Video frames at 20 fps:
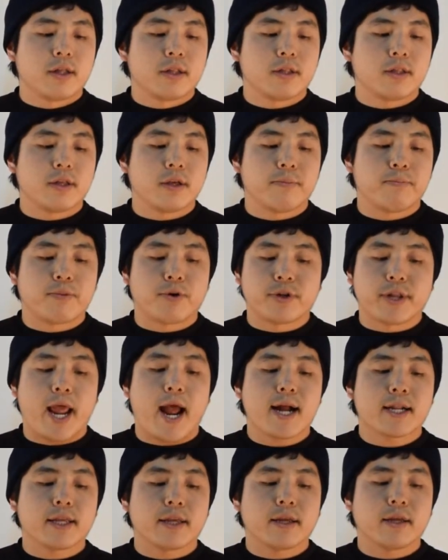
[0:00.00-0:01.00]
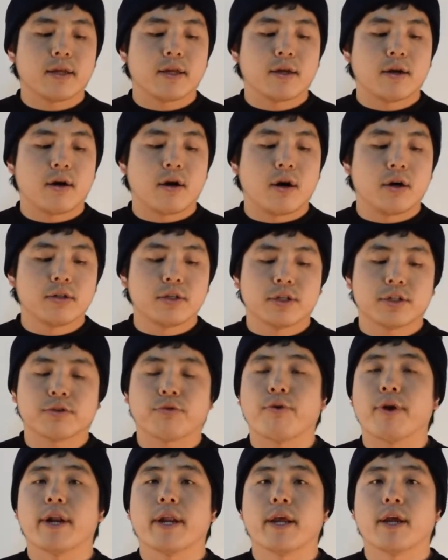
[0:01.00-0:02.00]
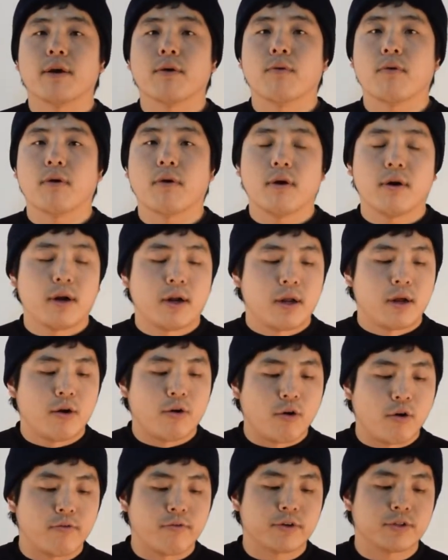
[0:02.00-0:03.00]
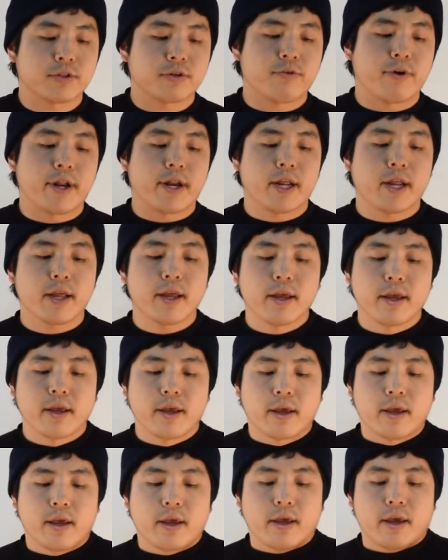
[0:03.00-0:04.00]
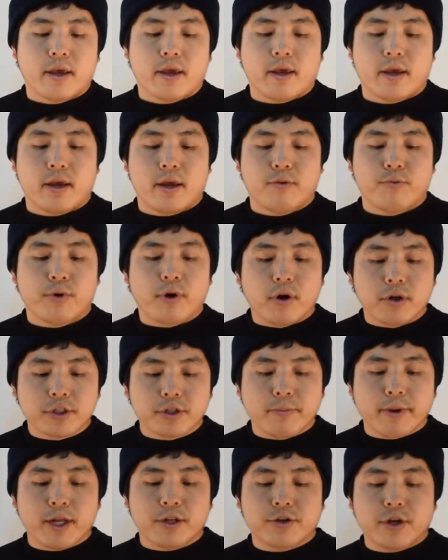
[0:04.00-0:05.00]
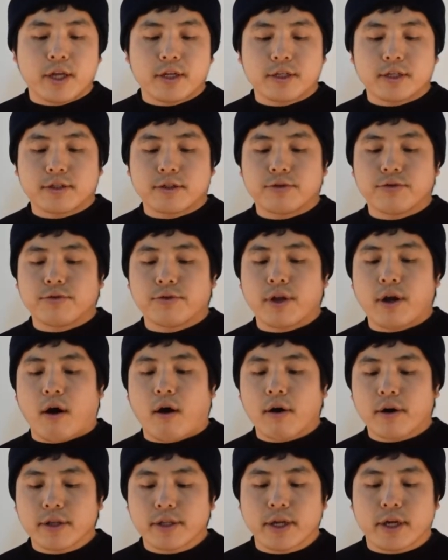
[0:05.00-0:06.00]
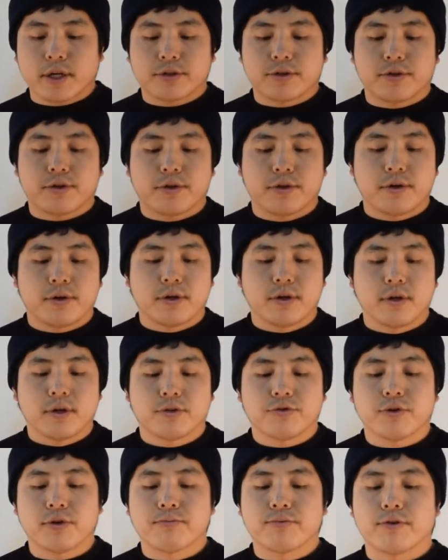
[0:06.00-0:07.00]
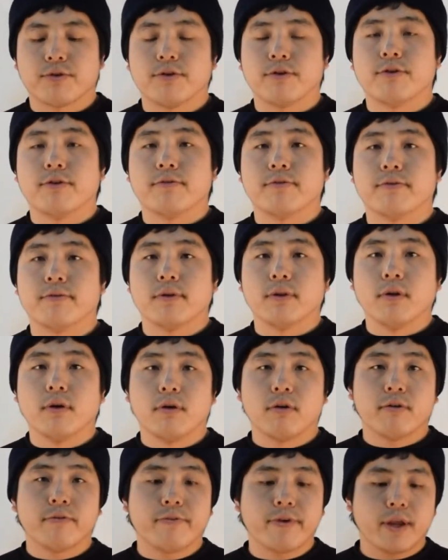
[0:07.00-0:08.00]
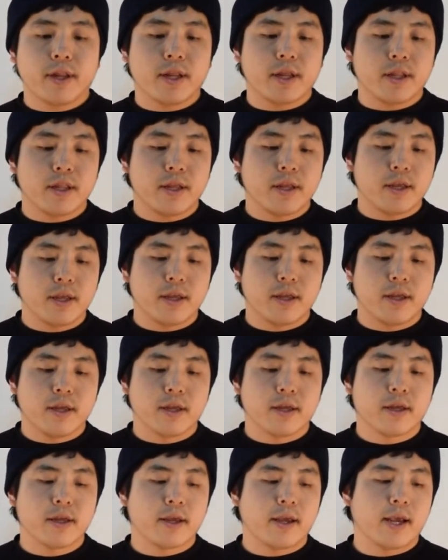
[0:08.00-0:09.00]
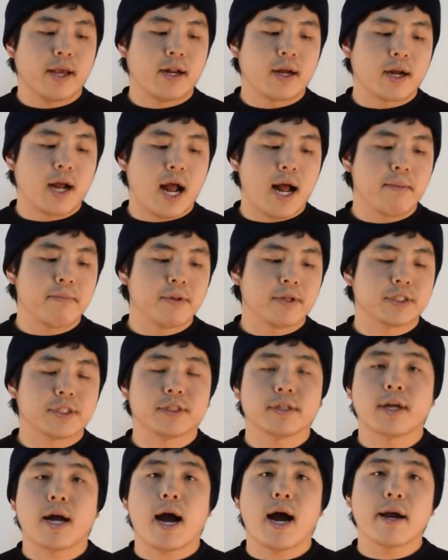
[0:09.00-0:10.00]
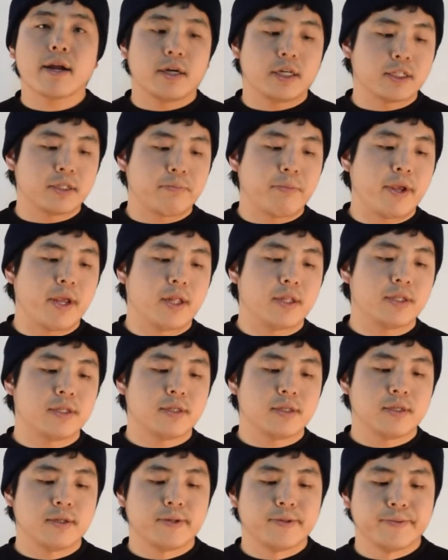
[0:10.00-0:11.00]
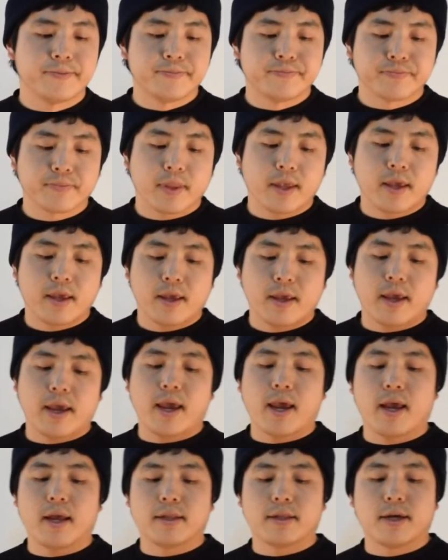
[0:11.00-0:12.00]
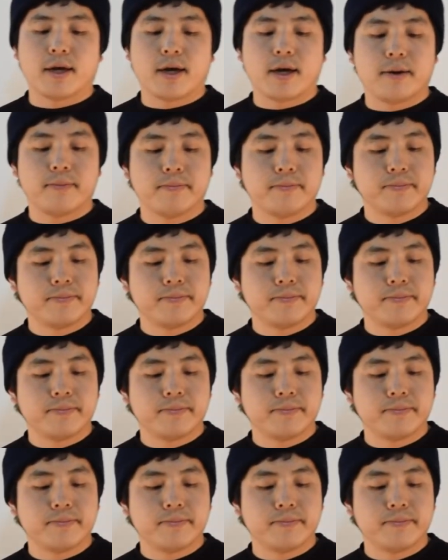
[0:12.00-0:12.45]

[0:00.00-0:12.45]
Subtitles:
the protecting under-screening or over-screening. And we also made changes to the architecture to improve low VDD and accomplish higher speeds and